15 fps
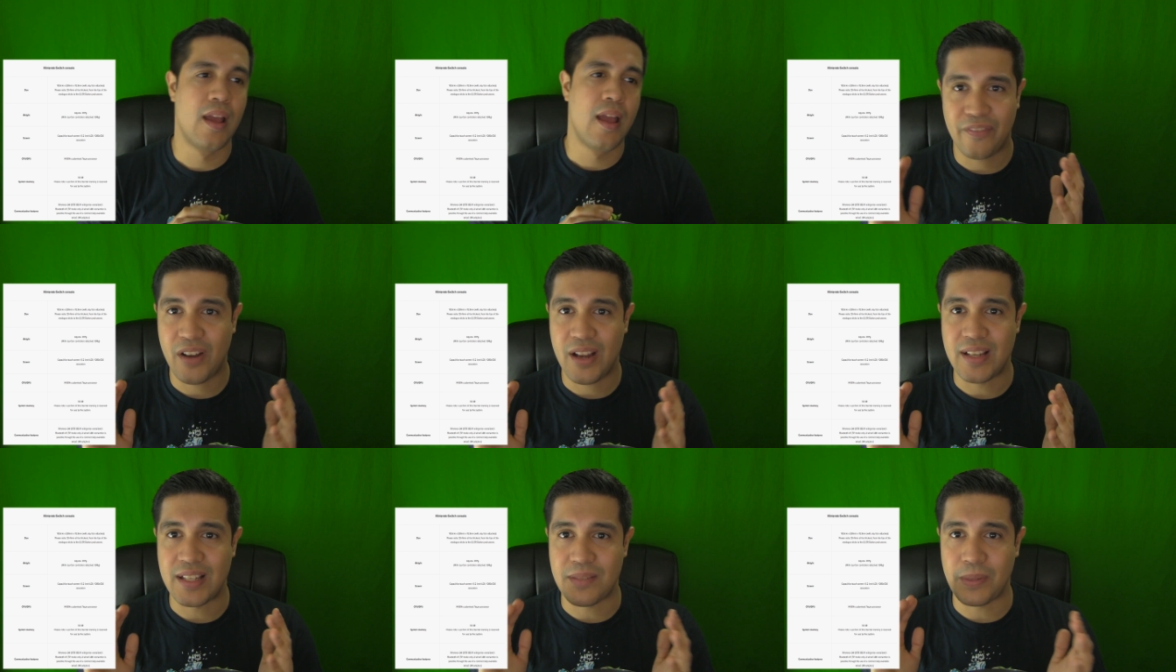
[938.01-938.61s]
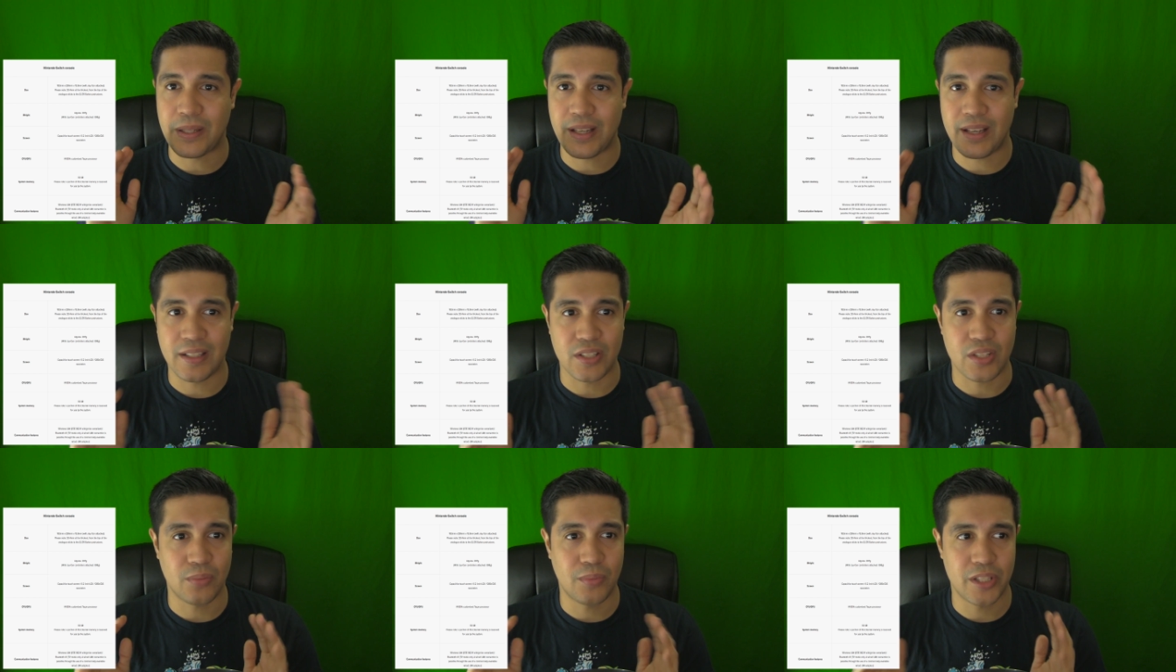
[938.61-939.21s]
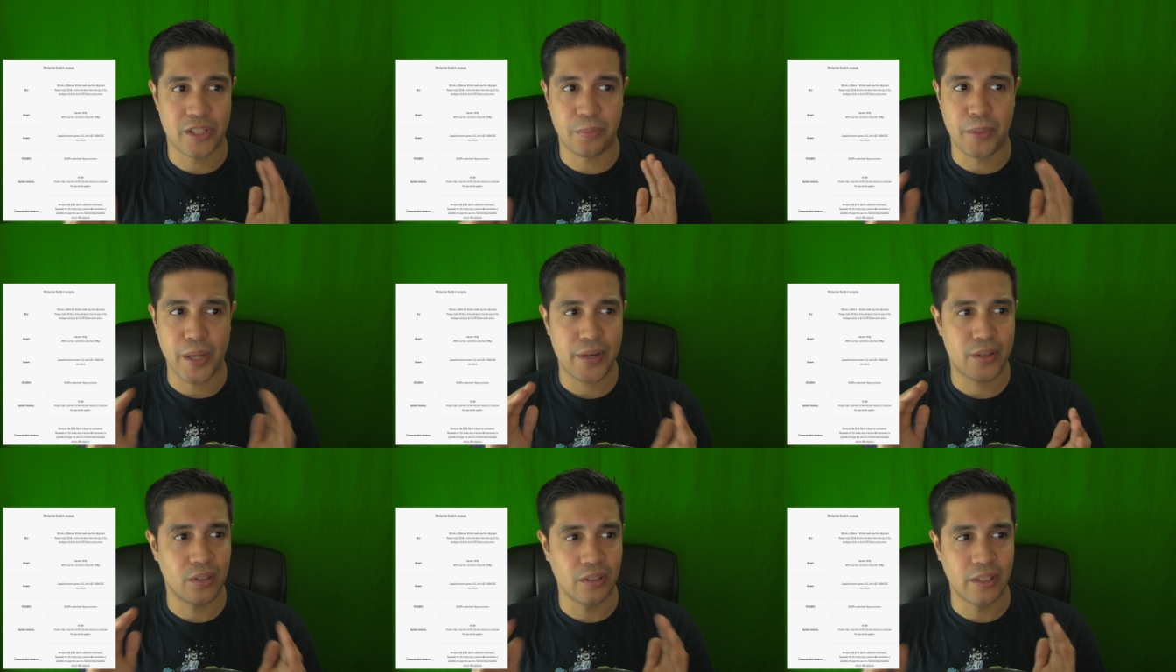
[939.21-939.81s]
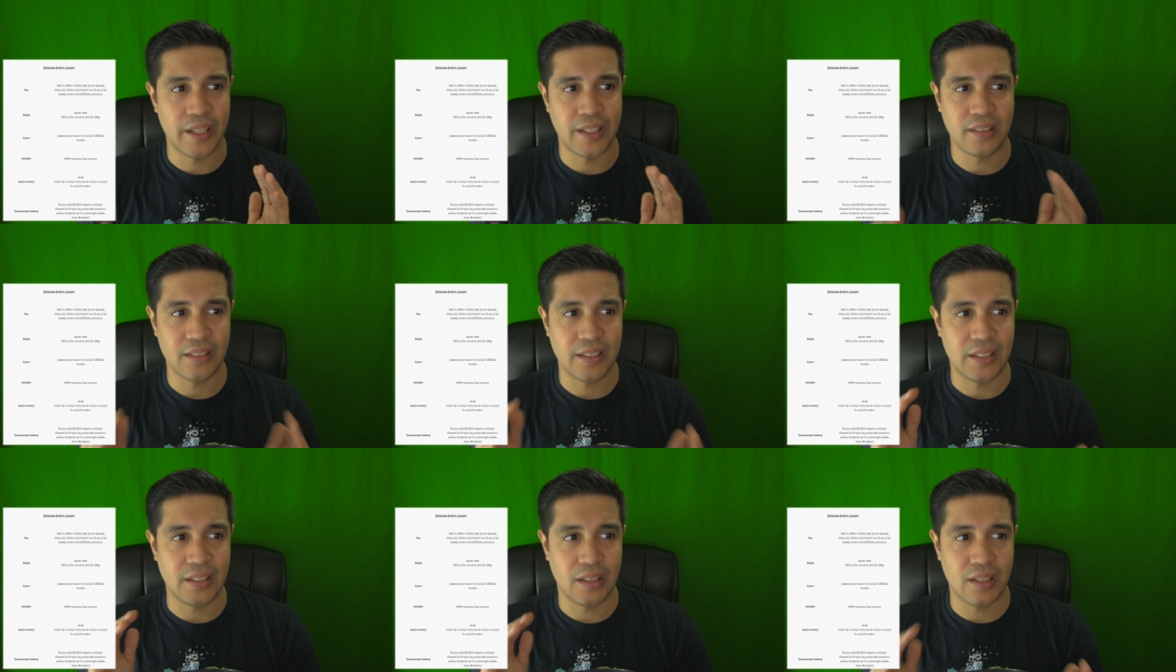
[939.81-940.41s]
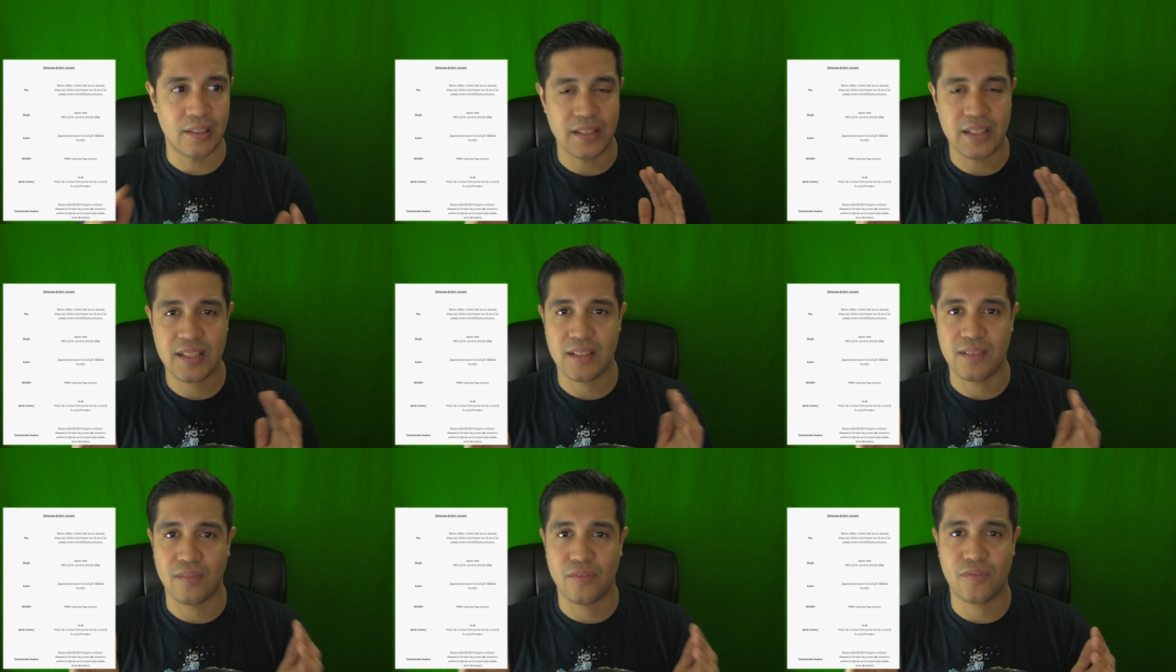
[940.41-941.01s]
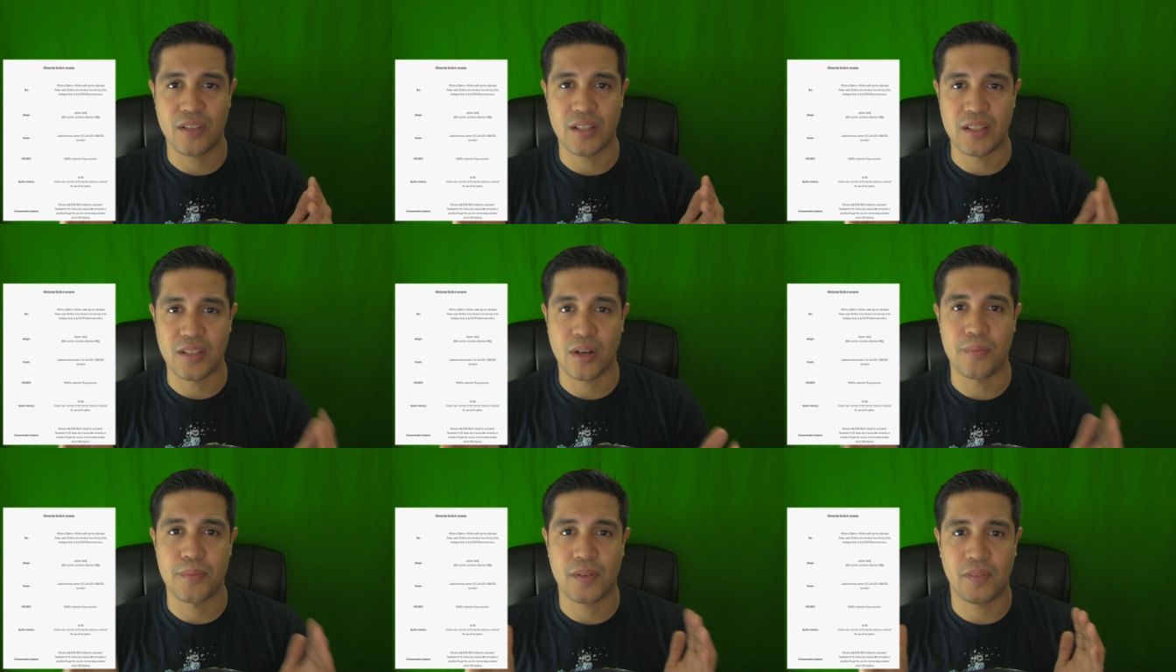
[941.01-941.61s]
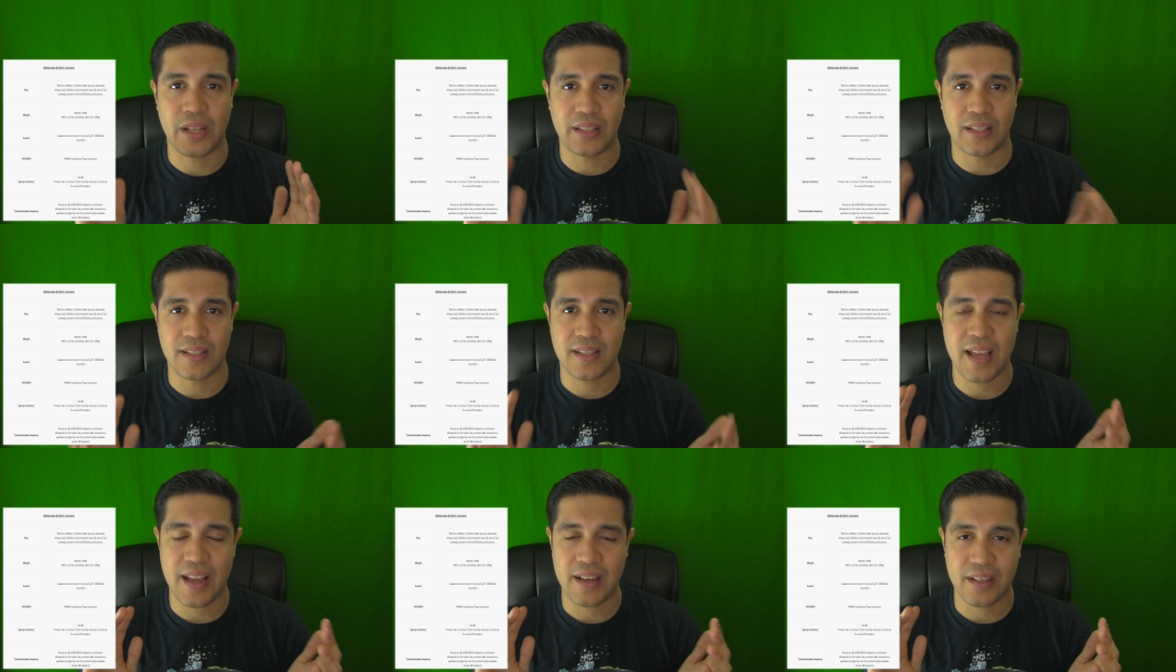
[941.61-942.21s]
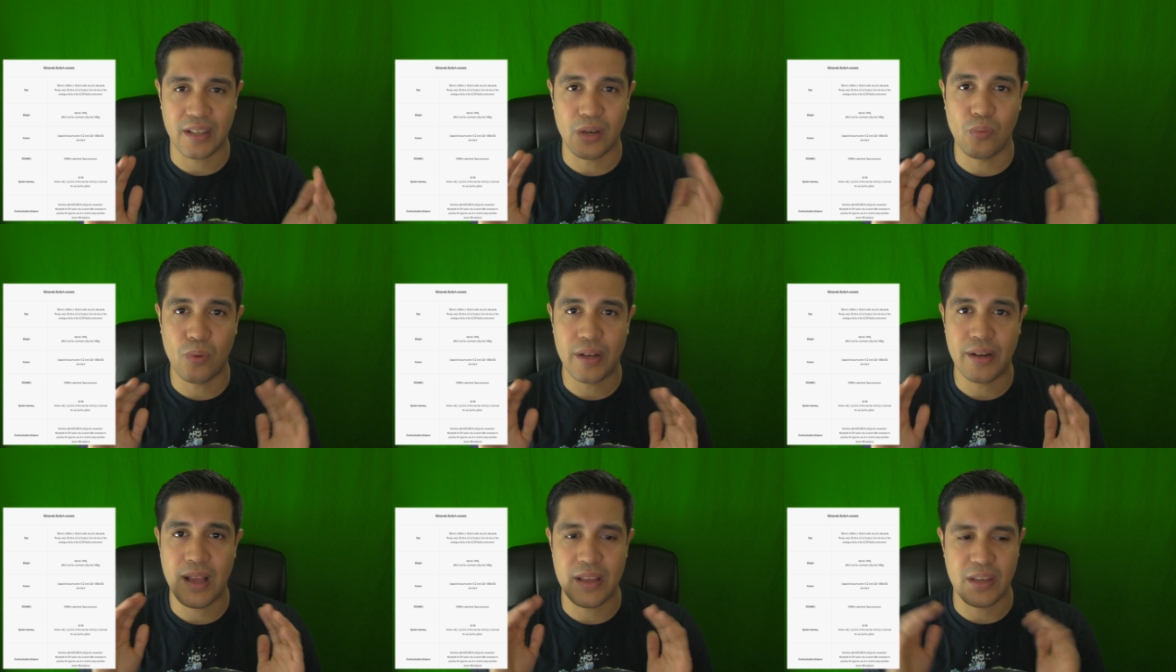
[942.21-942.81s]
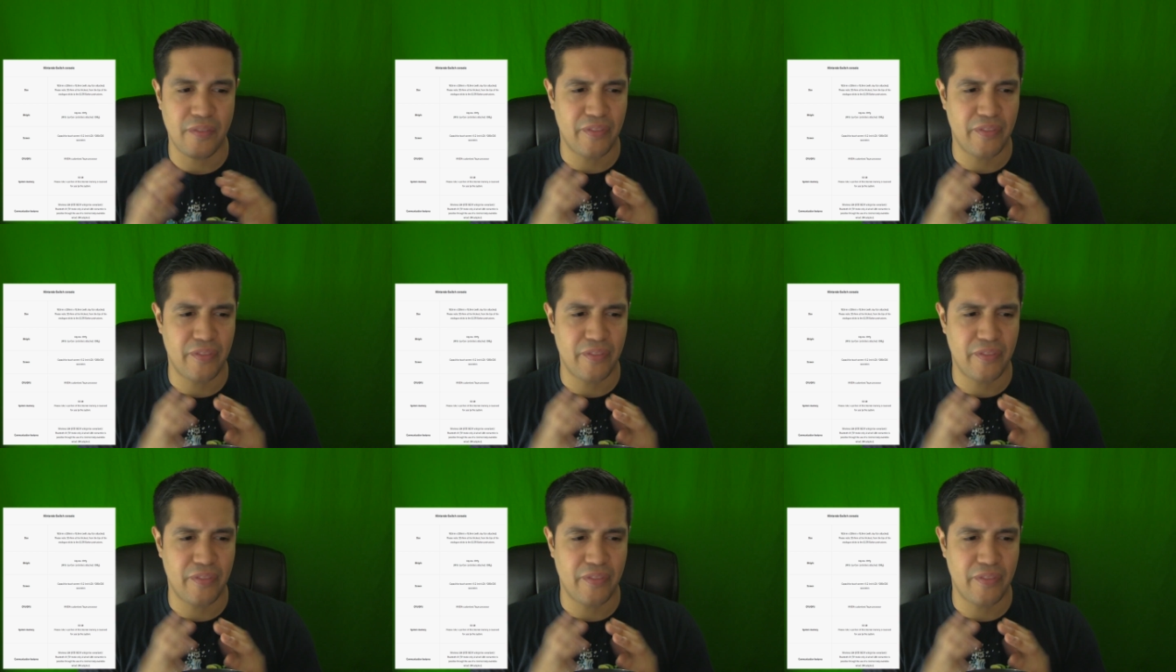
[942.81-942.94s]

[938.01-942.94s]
Wi-Fi has been getting so much better lately, at least in terms of like the tech and whatnot.